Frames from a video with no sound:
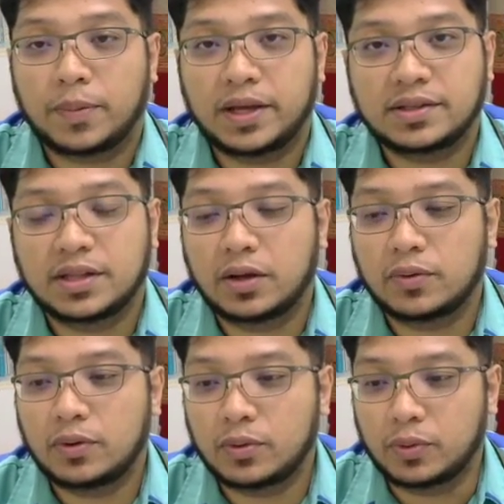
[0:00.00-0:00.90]
please
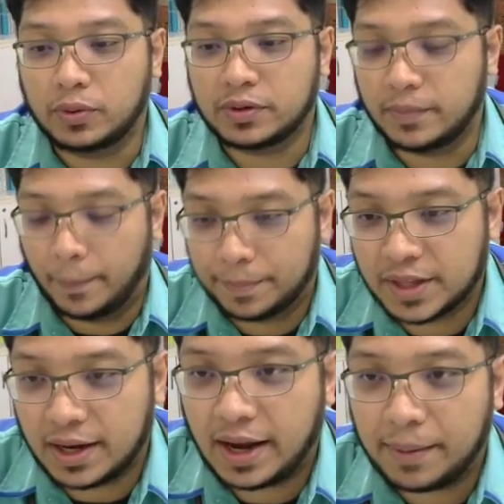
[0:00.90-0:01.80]
download
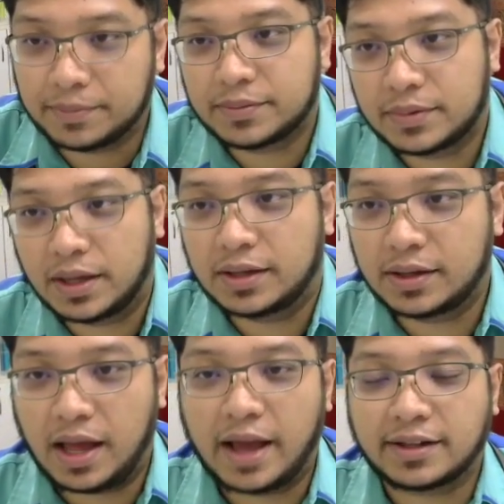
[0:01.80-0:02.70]
the lab
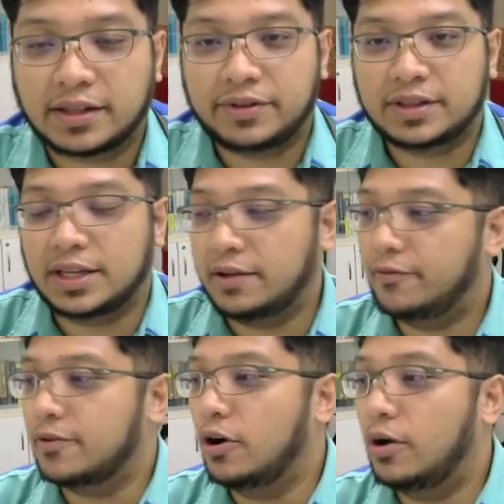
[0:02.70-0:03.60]
activity
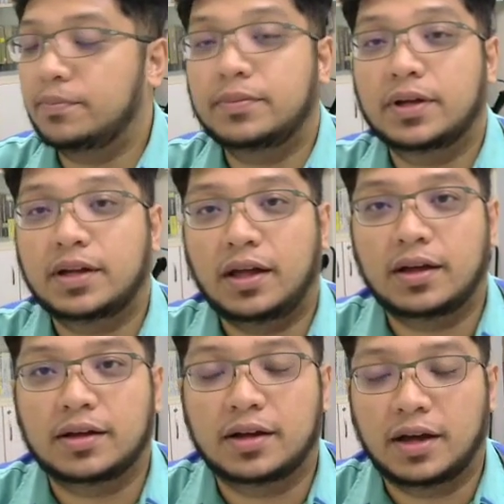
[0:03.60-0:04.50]
from
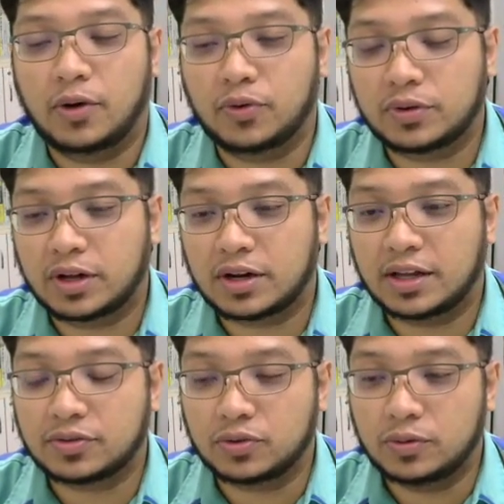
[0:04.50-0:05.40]
our Google
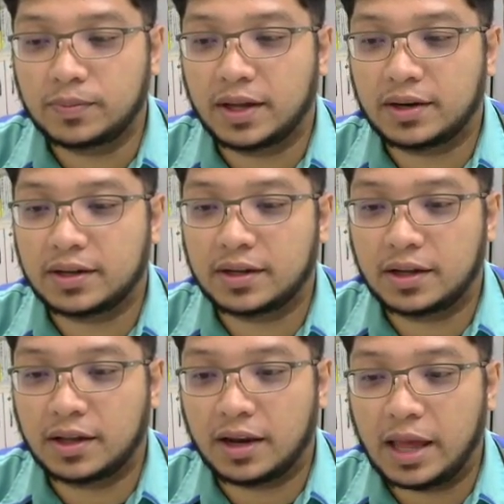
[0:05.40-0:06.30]
Classroom
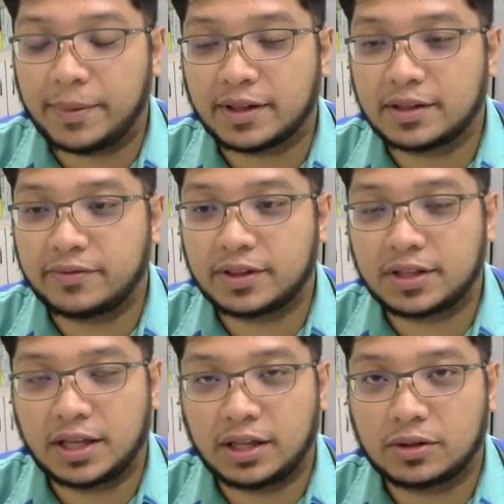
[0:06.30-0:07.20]
under Lab
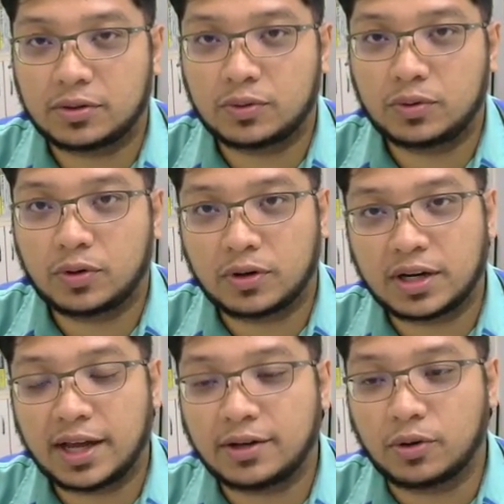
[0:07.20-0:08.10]
Activity
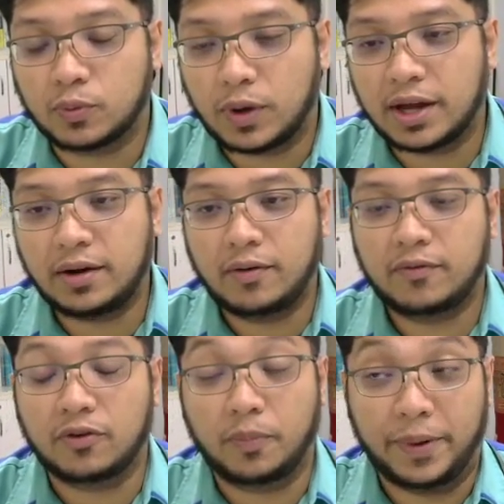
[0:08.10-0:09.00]
2.9.1
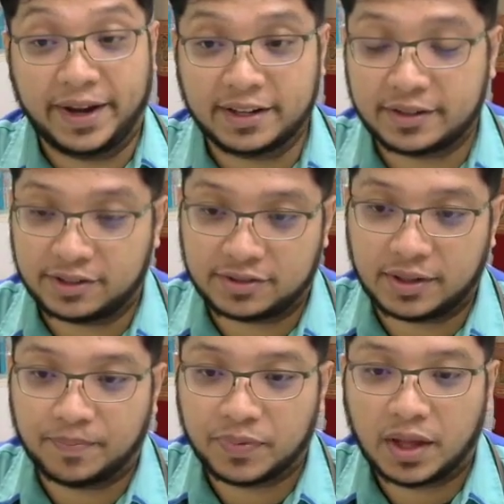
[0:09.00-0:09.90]
for Packet
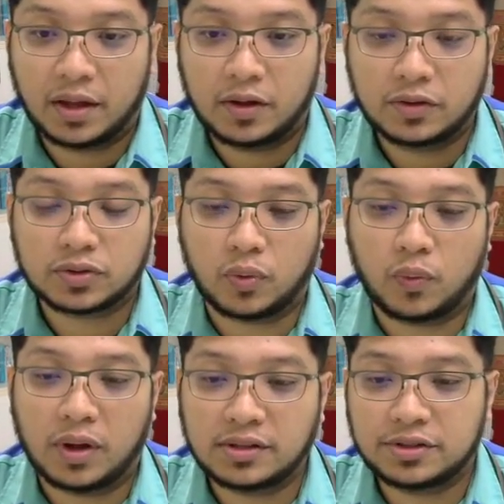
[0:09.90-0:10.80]
Tracer. So
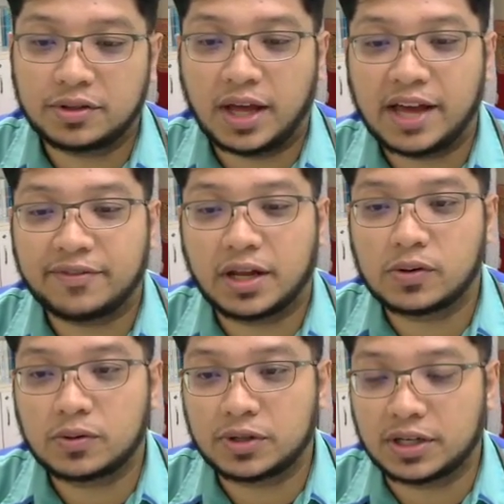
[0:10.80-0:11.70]
once you have
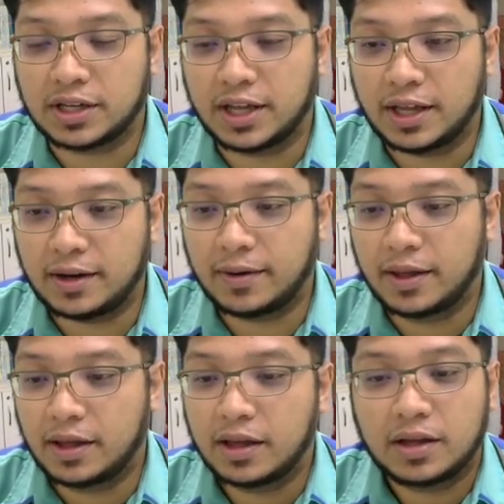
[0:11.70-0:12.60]
downloaded it
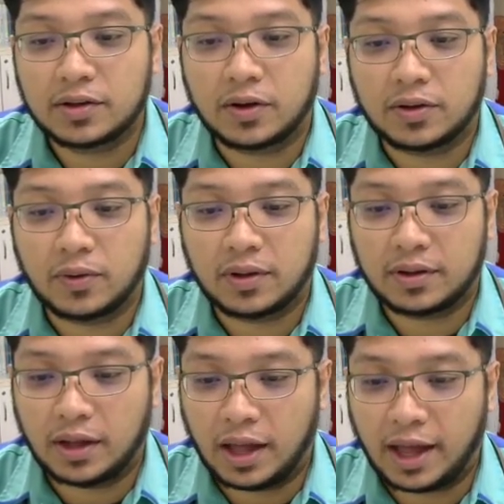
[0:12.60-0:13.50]

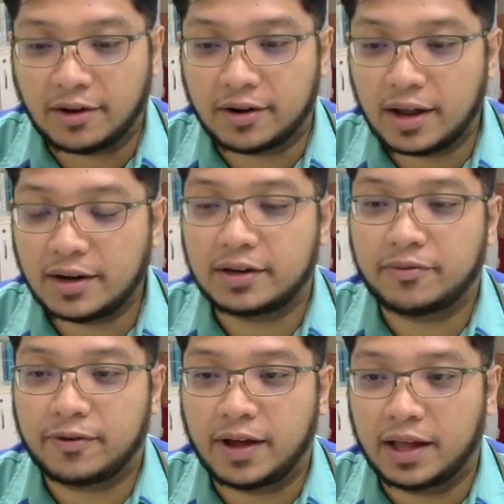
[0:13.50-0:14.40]
and run the
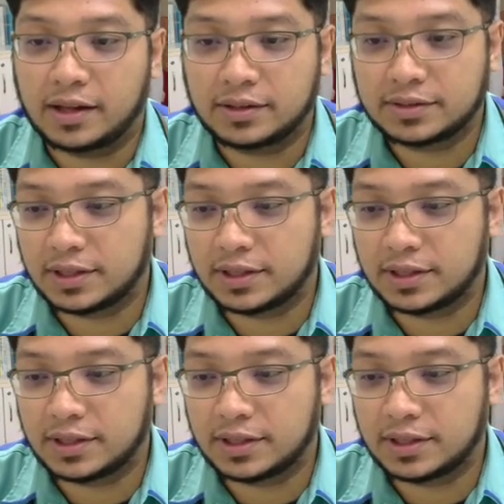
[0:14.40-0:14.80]
file